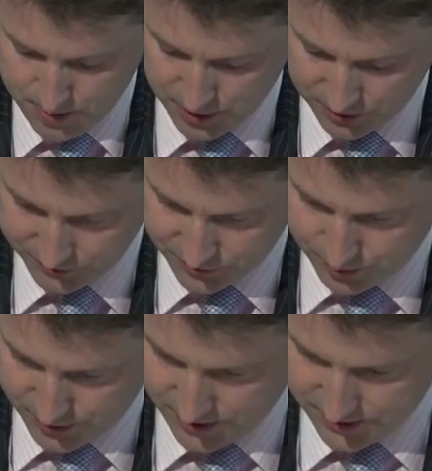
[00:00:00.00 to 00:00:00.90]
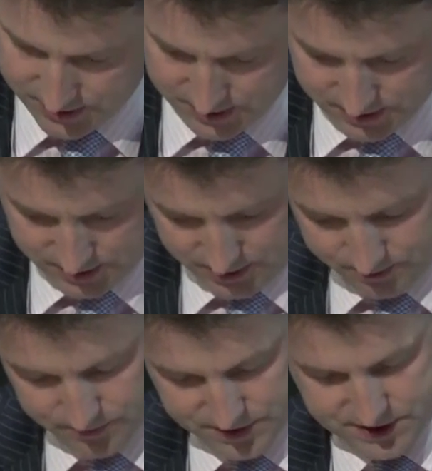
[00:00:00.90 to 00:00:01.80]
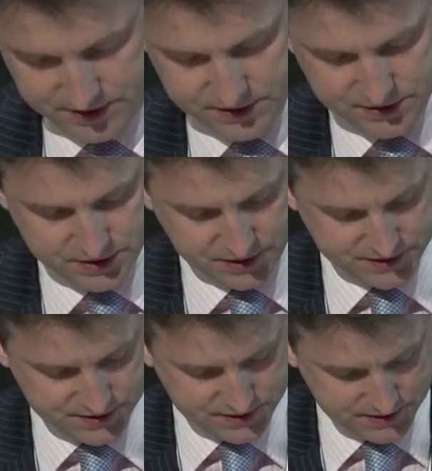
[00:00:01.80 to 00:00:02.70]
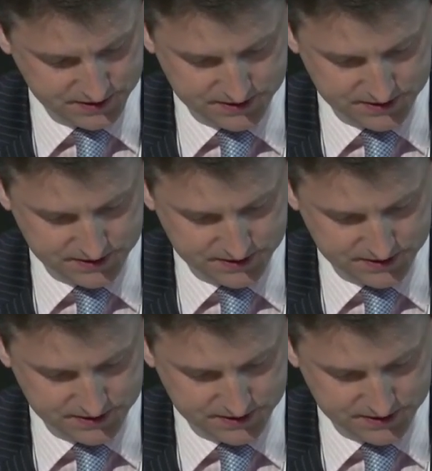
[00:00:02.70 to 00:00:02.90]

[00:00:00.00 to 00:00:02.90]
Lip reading: but also by the Sutton Trust.